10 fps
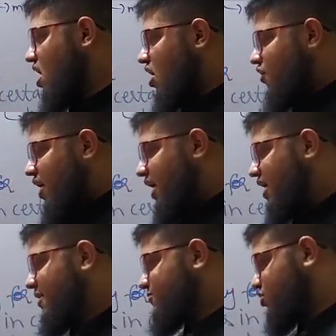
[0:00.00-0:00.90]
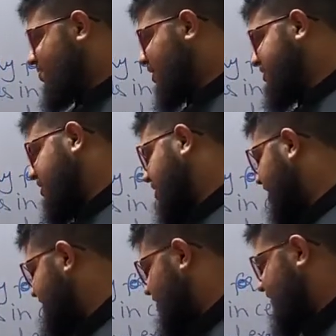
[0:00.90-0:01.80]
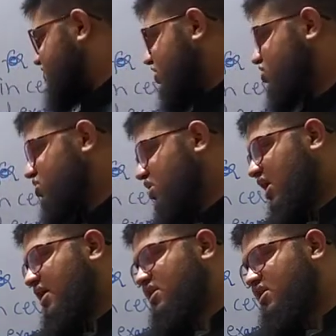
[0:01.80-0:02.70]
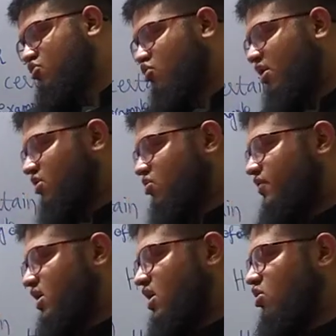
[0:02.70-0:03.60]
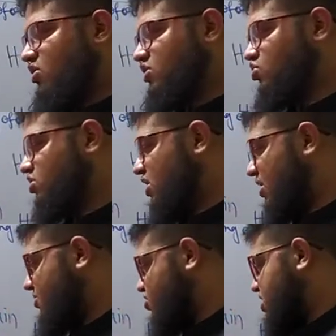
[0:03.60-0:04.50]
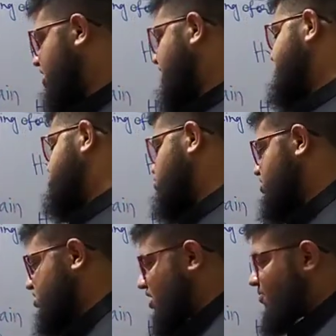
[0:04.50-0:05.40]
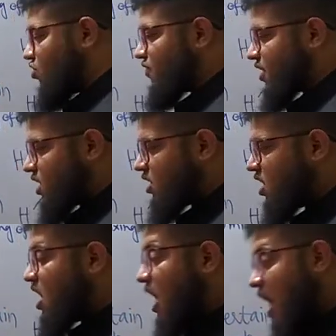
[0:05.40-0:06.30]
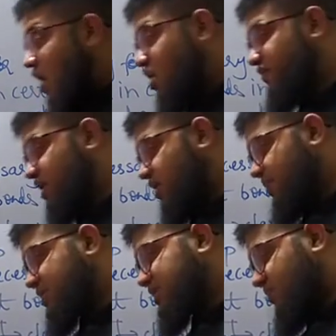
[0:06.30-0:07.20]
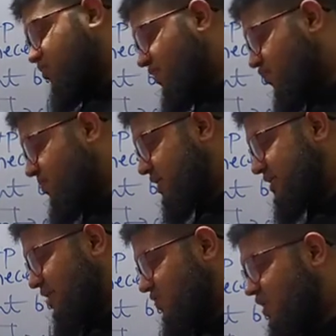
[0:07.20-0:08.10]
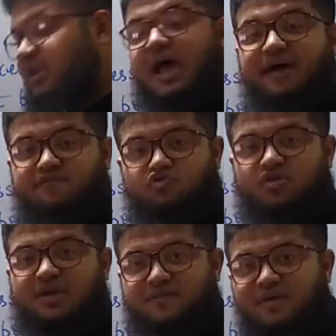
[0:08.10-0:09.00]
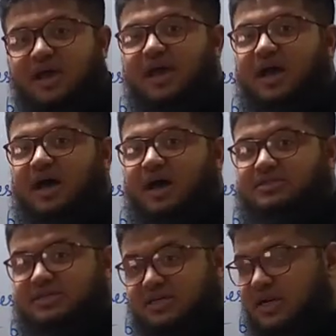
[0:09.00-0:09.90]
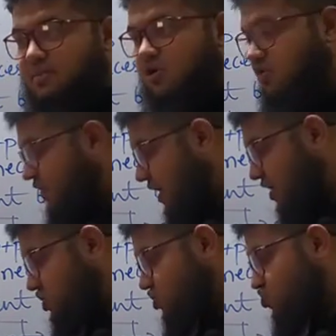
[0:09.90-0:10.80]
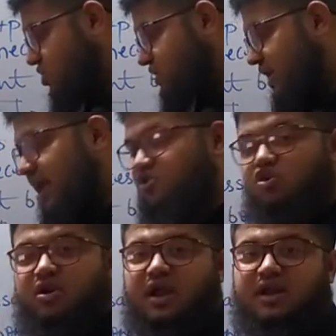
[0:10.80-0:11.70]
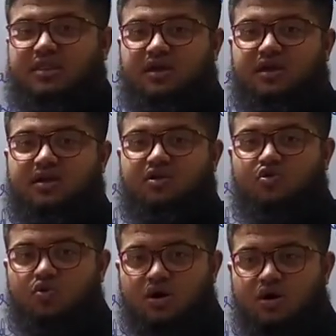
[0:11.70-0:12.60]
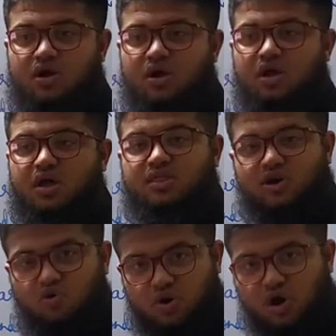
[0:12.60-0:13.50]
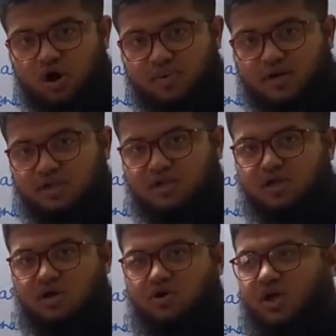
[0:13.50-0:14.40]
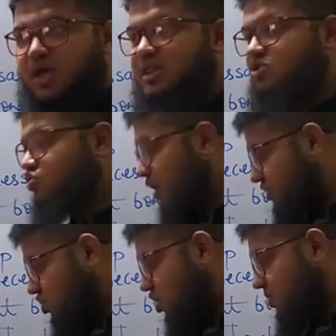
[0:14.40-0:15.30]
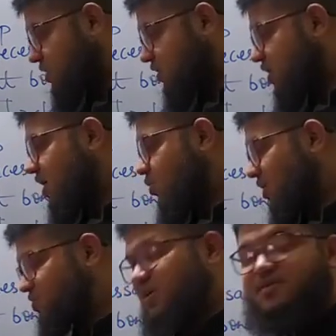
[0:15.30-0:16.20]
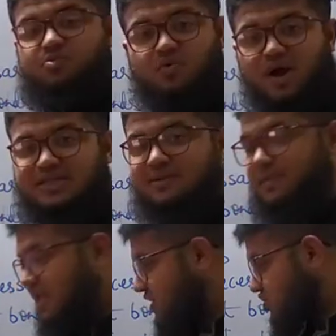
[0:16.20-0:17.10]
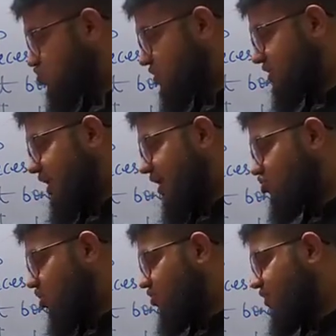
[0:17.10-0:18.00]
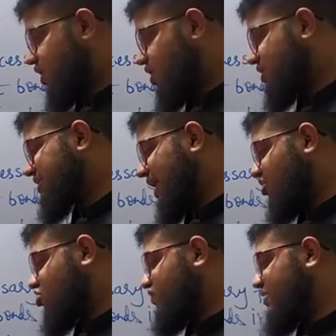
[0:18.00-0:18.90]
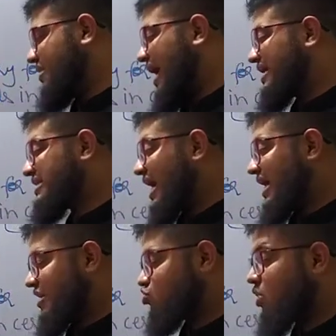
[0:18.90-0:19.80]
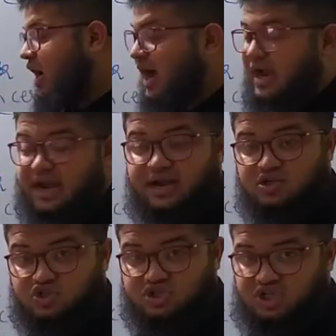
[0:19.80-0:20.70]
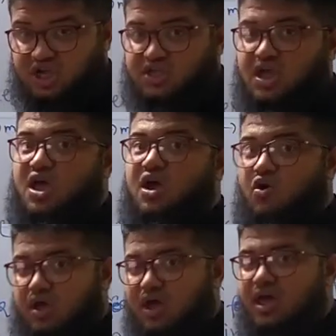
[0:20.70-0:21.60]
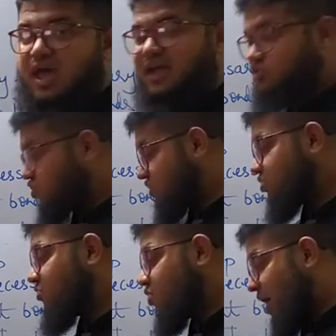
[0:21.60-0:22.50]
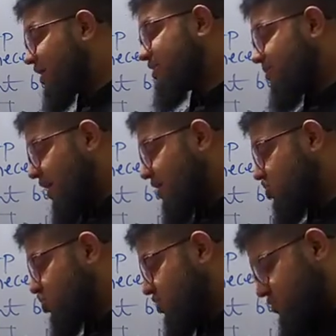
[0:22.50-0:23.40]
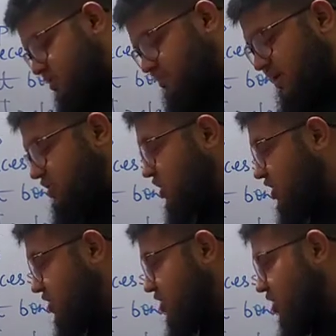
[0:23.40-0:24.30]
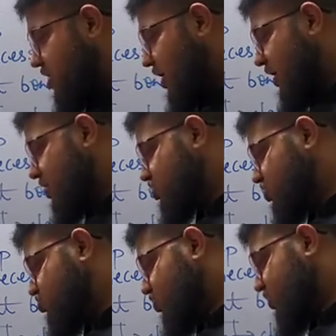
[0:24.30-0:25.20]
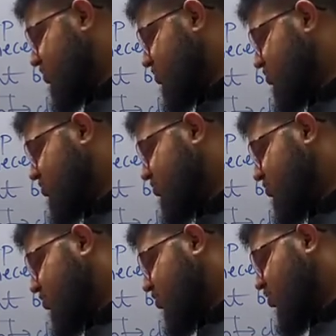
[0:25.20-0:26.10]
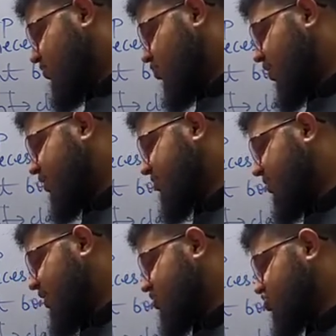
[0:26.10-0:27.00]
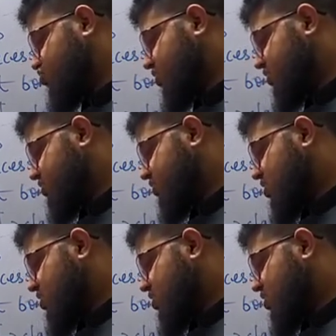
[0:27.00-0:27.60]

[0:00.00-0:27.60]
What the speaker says: Alright, so mixing, I've just I didn't draw it over here on the dotted line, but rather I have shown them over here. How are we going to mix them? Well, for mixing we'll have to give a certain amount of energy to this electron at the lower orbital. Okay, in the 2s orbital, once we provide some energy to this electron over here, this electron will be excited to a higher energy state. Okay, as soon as we provide some energy, some external energy to it. Okay, you provide some energy to it.